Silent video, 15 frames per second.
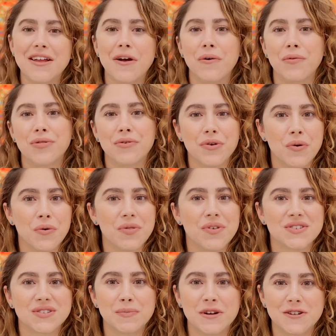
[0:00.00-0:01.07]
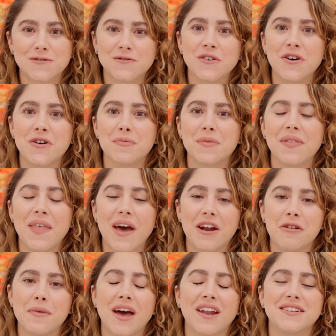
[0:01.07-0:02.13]
go through this much film in that
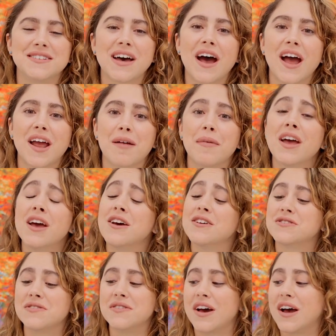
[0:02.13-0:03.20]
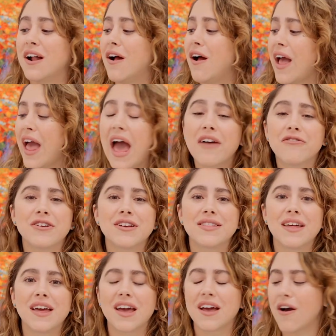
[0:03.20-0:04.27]
amount of time so that
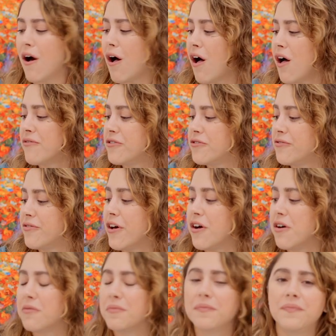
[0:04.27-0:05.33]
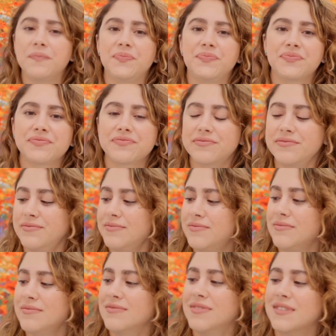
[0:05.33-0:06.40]
everything, all of your film
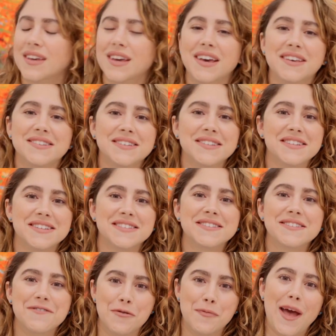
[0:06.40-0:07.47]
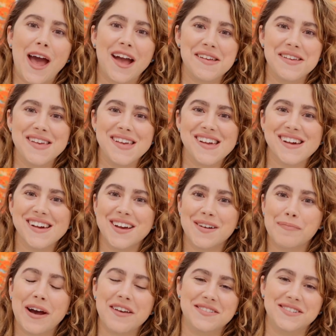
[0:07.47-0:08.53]
is in this little baggie
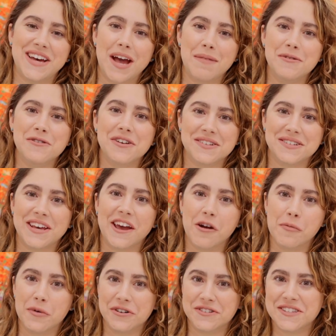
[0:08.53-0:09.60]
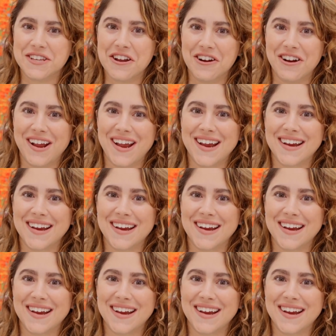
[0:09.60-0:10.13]
by the time you get to airport security.